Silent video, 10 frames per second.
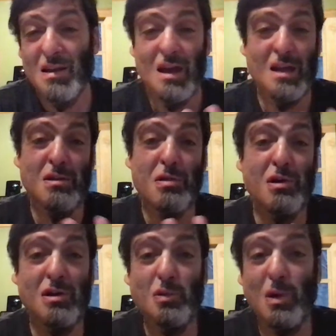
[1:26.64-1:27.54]
And the
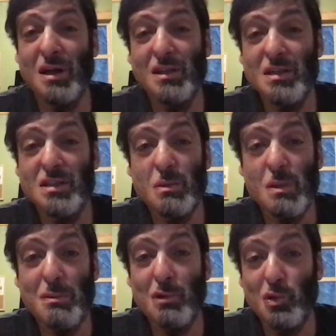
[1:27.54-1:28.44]
third one is the
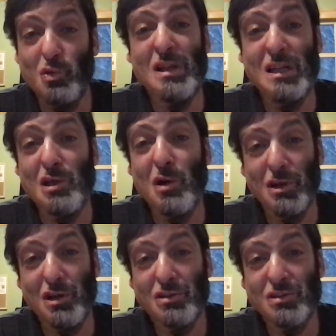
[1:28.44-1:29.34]
people who really know a
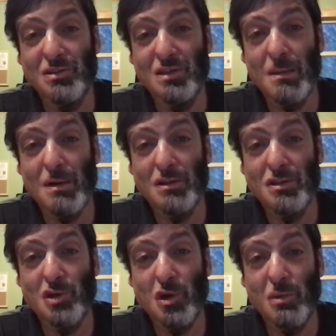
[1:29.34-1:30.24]
lot about the
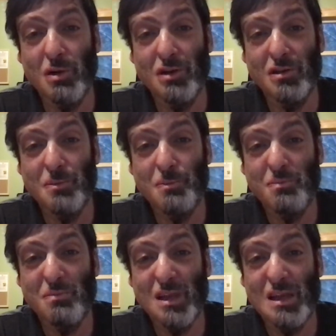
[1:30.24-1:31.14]
stock market.
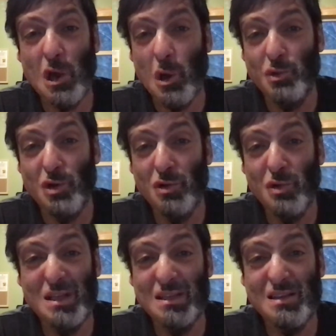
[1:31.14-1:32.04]
And I hope you
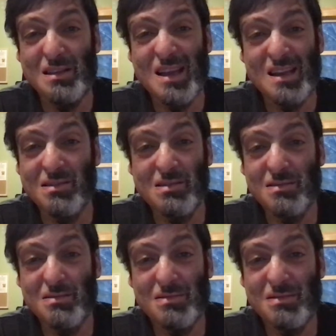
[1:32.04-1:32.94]
agree that in that
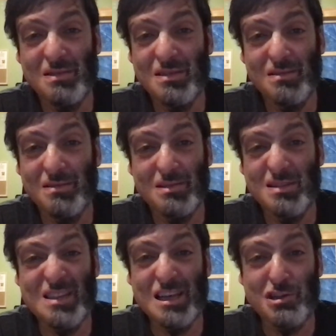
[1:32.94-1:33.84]

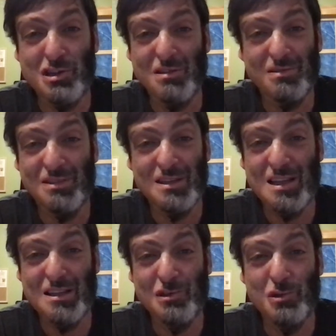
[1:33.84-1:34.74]
section, in
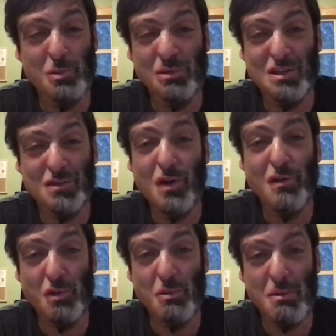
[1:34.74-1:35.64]
that group, there's very
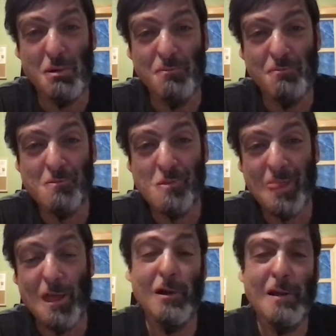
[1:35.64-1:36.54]
few people.
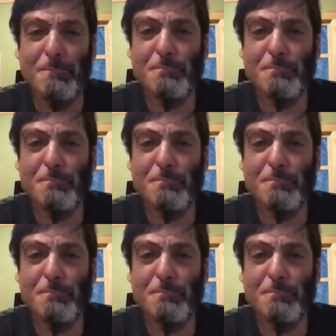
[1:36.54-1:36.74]
Okay.